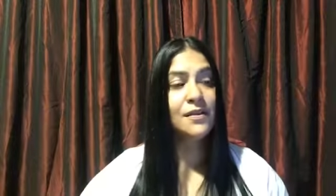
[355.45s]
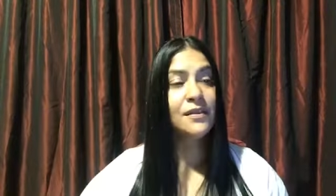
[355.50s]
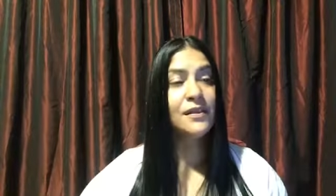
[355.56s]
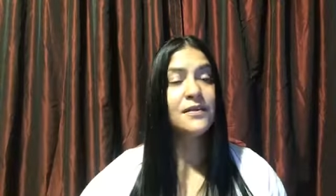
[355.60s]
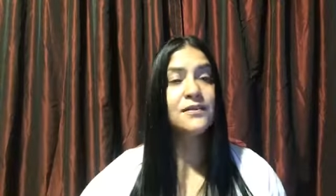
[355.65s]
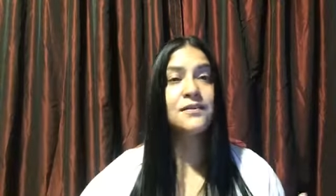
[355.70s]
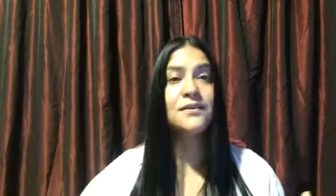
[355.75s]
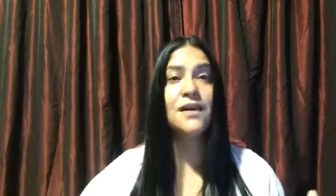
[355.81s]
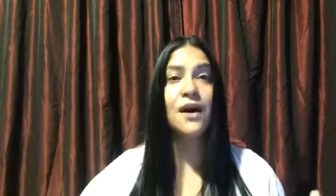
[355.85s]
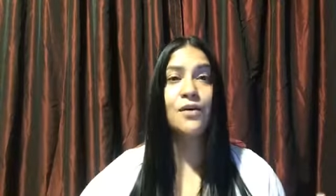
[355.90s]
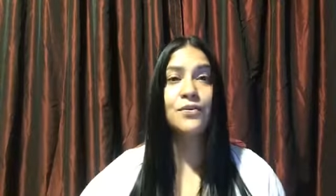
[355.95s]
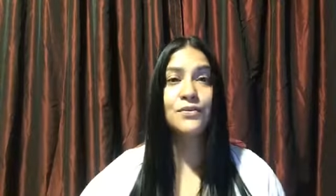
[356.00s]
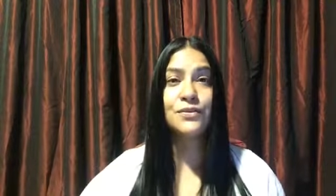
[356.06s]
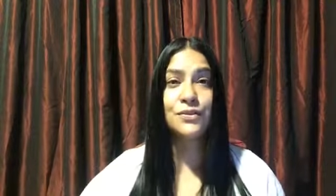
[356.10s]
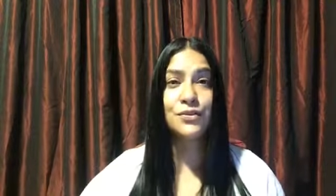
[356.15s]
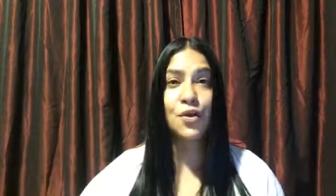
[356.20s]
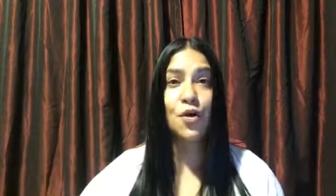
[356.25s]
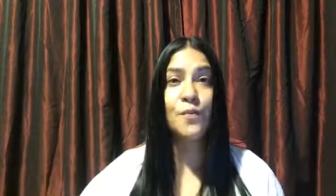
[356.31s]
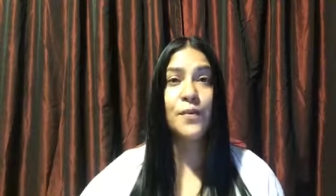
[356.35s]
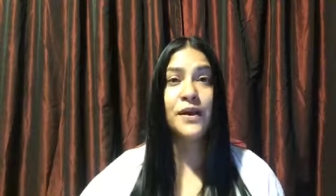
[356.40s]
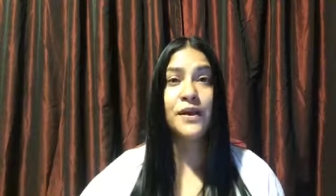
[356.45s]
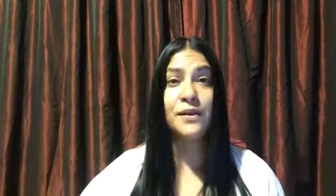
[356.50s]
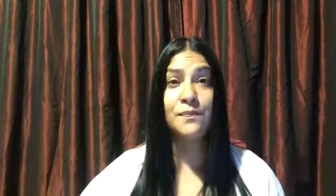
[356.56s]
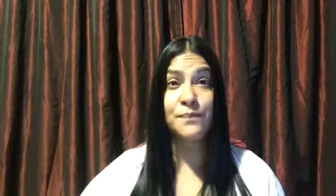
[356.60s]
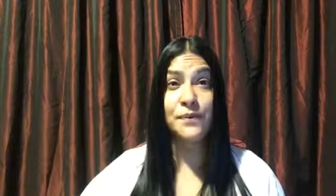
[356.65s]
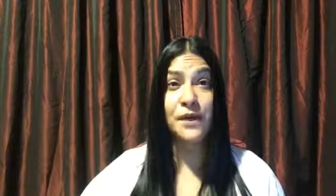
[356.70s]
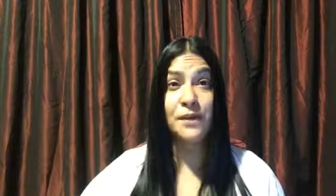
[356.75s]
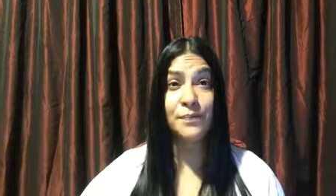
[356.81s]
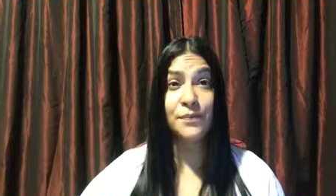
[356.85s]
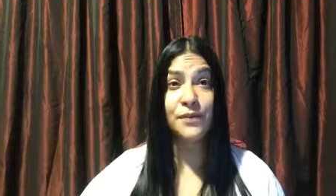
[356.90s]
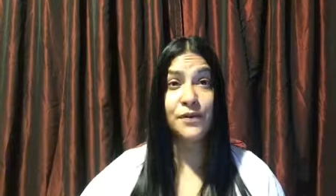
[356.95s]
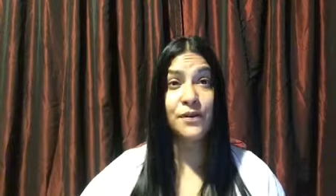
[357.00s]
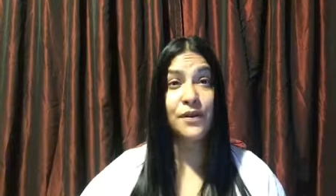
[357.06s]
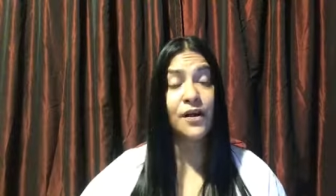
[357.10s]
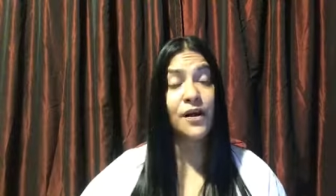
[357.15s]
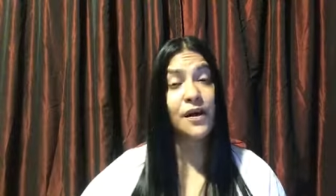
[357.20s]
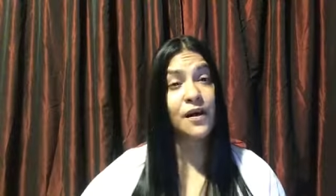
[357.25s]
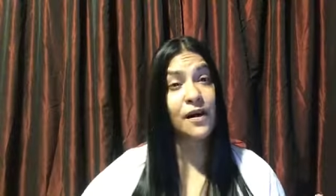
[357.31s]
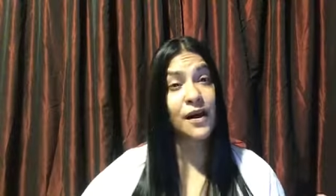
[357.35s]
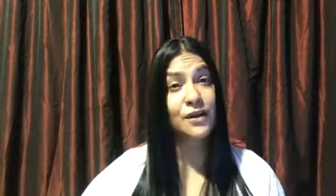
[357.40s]
This is how so many people
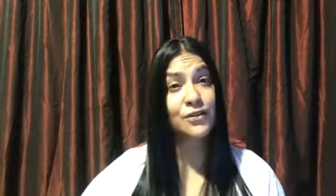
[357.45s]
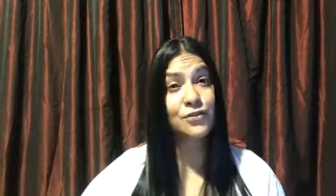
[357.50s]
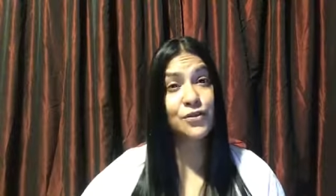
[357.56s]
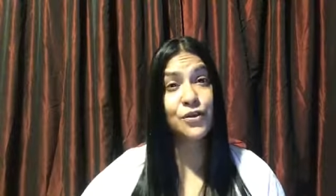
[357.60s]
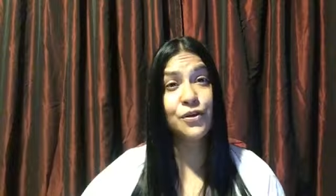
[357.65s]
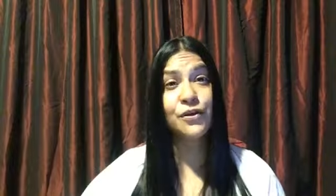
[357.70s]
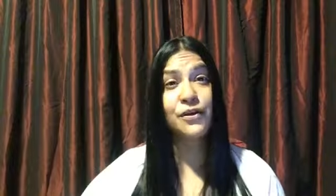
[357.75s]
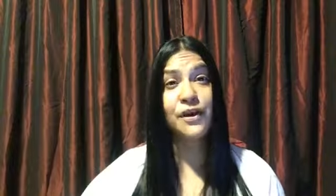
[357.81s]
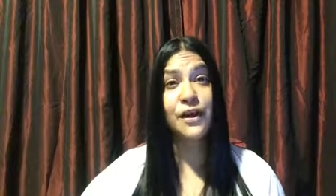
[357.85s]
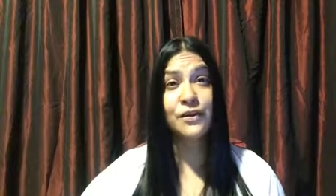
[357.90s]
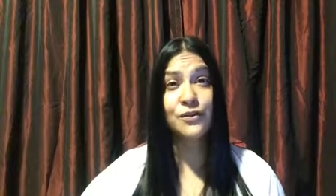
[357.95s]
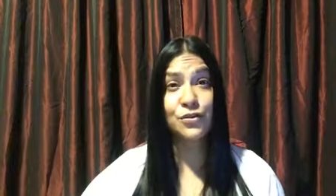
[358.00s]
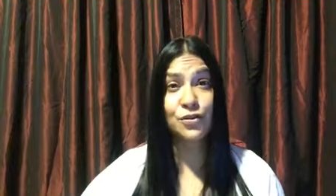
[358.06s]
are actually going to get